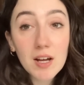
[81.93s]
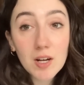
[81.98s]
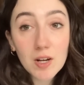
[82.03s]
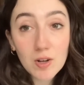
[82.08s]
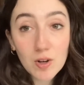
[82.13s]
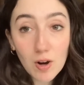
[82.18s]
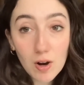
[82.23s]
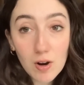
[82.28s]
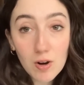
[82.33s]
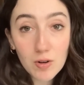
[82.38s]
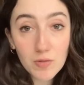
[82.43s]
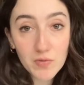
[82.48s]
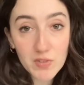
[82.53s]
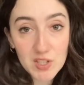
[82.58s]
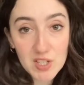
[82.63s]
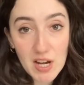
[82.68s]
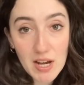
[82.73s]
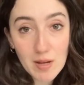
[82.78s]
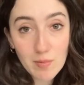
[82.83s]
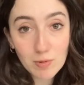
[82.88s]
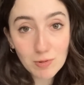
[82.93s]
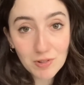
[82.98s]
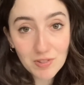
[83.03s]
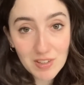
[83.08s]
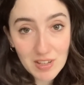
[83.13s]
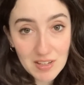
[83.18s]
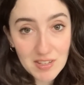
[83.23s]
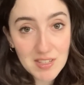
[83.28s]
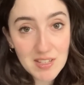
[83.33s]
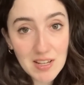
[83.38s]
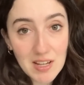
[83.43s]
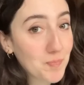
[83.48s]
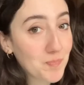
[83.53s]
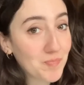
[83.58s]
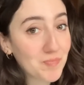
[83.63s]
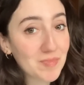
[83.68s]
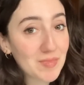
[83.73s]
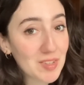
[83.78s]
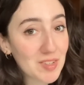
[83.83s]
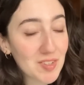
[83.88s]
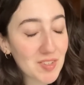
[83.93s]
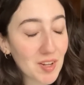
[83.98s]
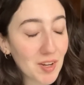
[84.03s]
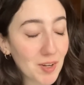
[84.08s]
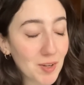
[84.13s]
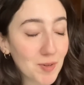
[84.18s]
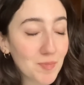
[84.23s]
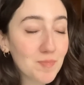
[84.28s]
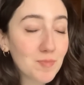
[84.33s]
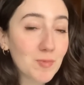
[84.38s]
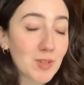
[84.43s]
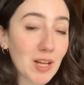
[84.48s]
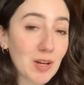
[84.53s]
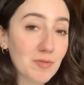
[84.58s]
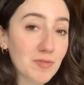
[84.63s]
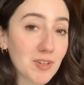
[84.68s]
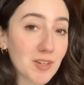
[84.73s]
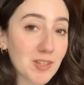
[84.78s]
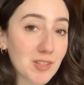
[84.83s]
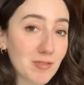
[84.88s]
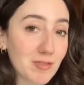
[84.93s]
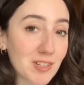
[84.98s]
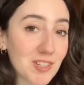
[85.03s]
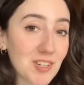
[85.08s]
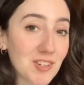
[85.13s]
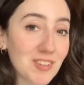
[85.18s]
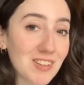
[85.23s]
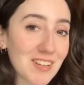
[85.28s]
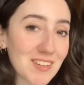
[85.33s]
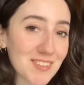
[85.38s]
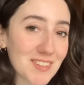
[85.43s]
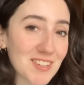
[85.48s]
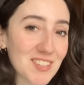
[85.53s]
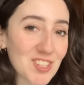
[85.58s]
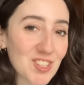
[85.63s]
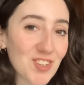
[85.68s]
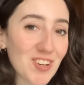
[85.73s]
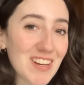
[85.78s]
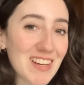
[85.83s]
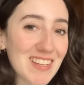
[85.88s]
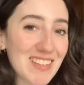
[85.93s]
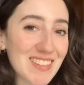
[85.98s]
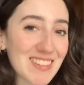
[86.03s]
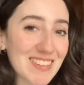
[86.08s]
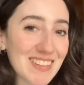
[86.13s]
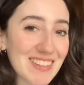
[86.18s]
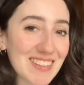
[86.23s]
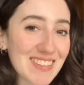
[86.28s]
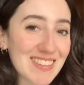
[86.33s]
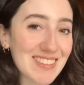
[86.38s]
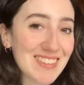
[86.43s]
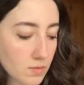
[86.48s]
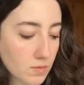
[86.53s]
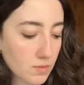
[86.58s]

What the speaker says: got on the table this year. So without further ado, let's get straight into this.